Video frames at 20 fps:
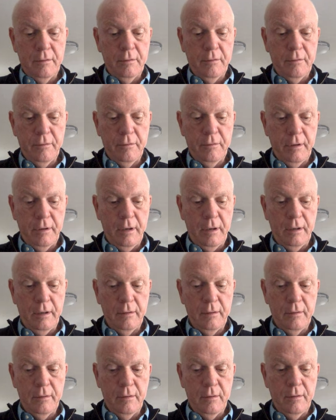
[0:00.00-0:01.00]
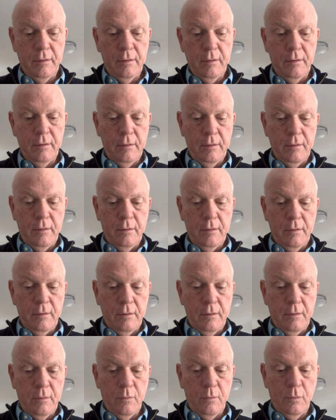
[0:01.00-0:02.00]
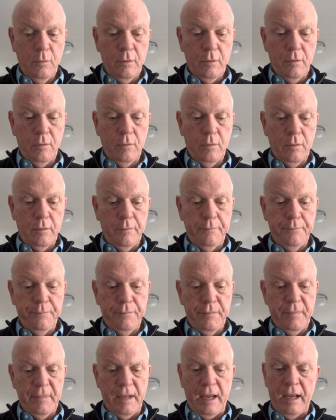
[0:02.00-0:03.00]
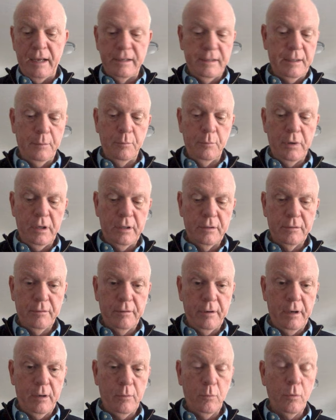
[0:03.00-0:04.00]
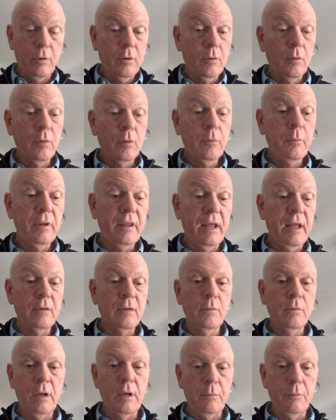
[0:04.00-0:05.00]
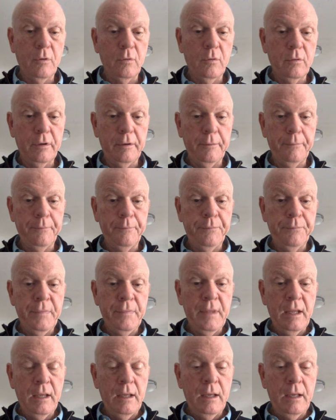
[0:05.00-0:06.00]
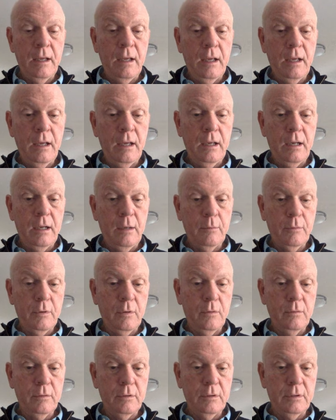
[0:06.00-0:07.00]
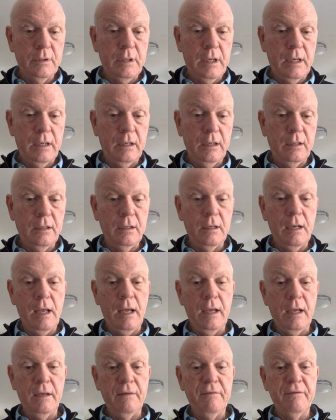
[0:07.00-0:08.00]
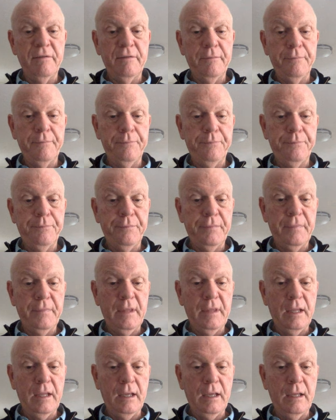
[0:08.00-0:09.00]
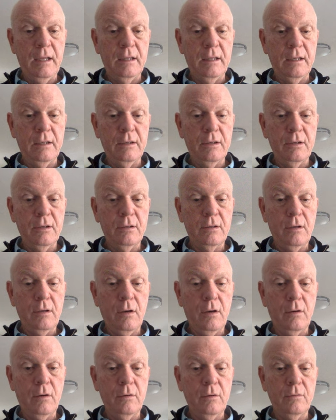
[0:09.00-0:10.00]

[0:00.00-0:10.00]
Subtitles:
create work order. I said please create a work order, but that's what I'm going to do. And I'm going to assign it to Dave and then just auto